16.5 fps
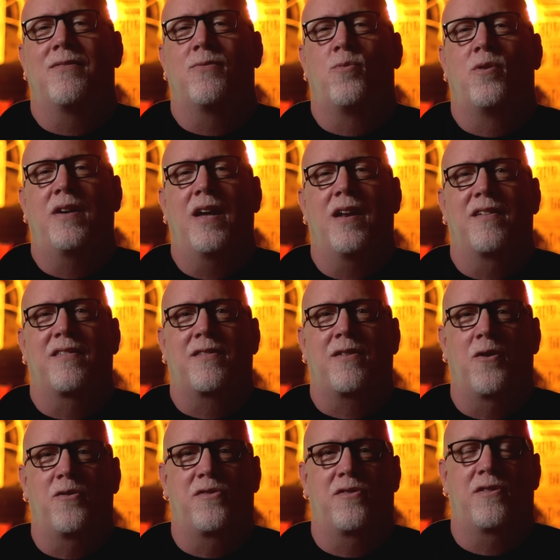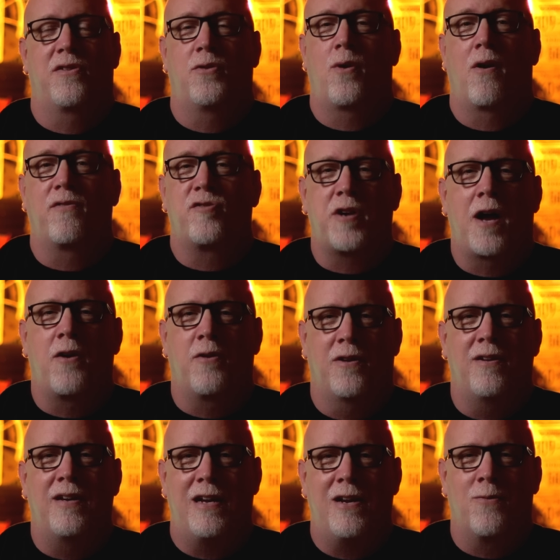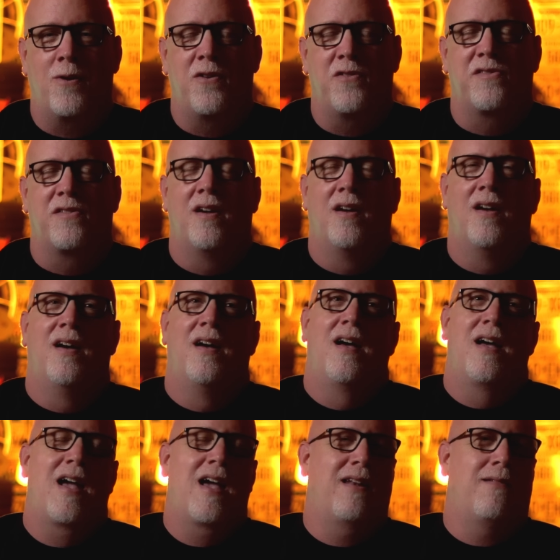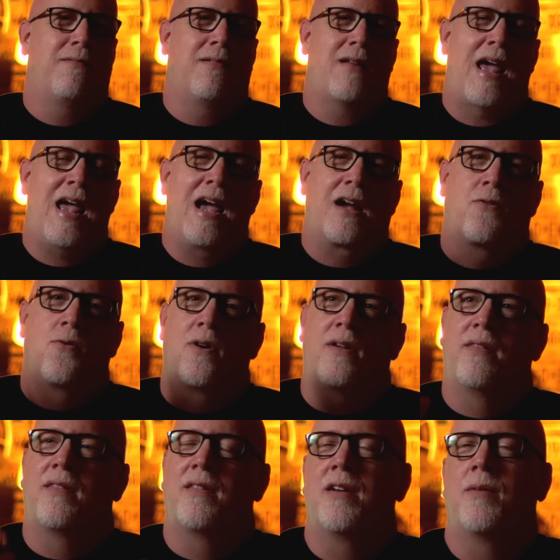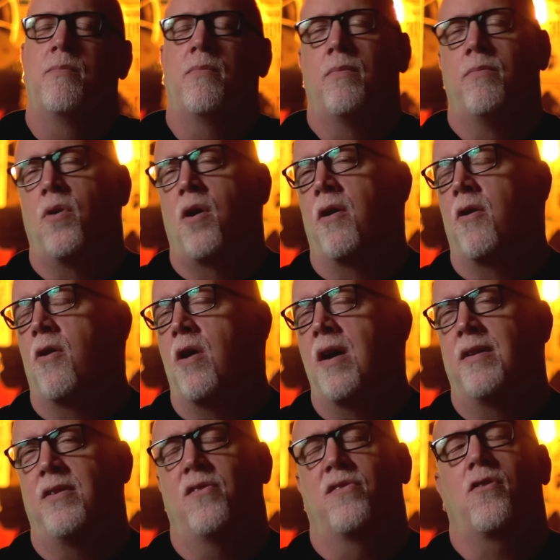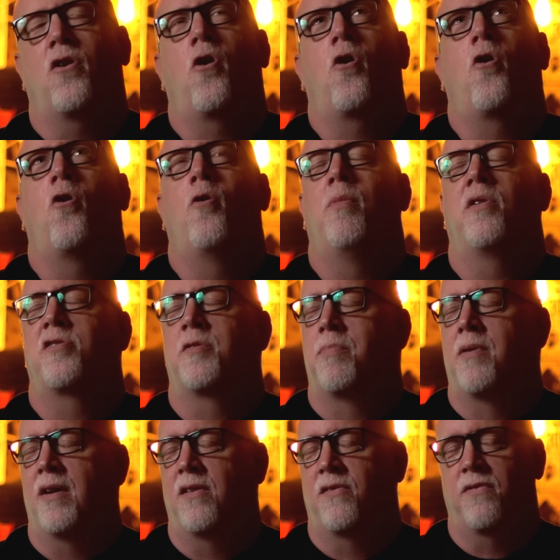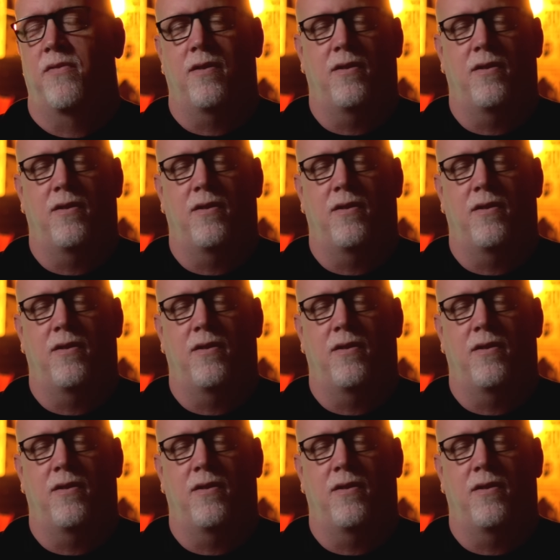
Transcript: will get us closer to our childhood heroes. And Aykroyd and them bought all and used a whole bunch of plates for